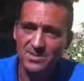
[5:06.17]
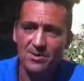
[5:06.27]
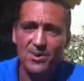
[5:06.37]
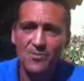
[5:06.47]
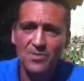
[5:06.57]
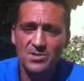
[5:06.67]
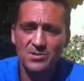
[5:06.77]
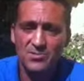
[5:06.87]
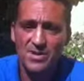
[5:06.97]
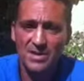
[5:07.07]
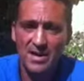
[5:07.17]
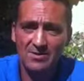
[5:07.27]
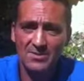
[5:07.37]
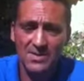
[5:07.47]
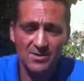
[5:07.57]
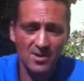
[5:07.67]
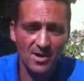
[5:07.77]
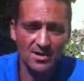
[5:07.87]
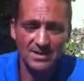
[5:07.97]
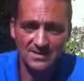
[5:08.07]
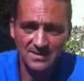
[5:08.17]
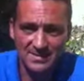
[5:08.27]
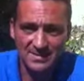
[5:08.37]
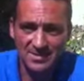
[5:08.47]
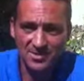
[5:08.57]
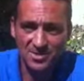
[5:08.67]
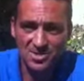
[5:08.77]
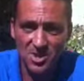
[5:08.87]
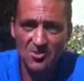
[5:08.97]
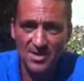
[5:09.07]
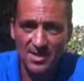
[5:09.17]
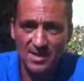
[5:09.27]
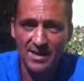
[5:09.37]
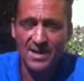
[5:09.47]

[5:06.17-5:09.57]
Now, I don't want you to breathe out until you're choking.